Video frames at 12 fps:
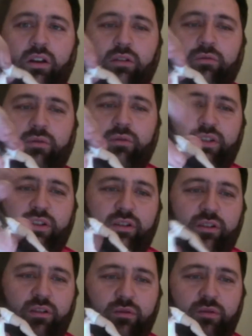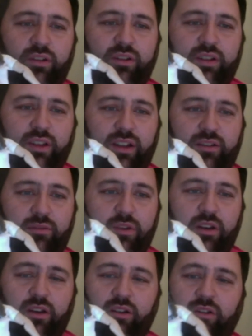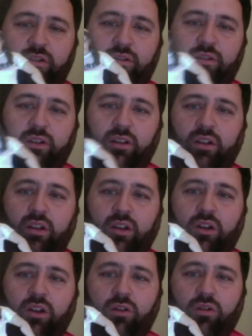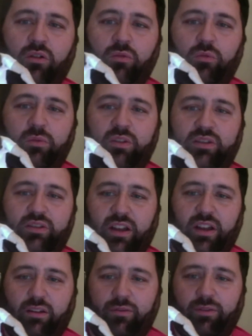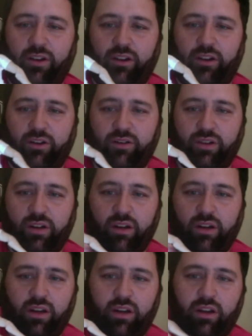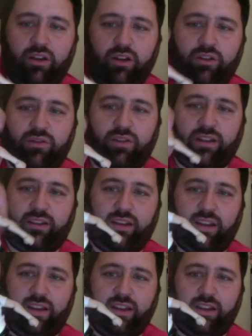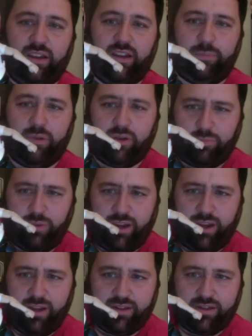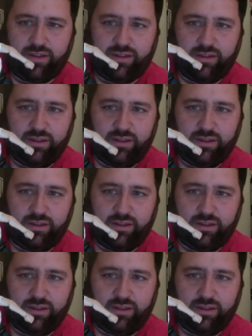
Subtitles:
which you don't really see that too many on women's style figures. She's got the kind of the hip hugger pants,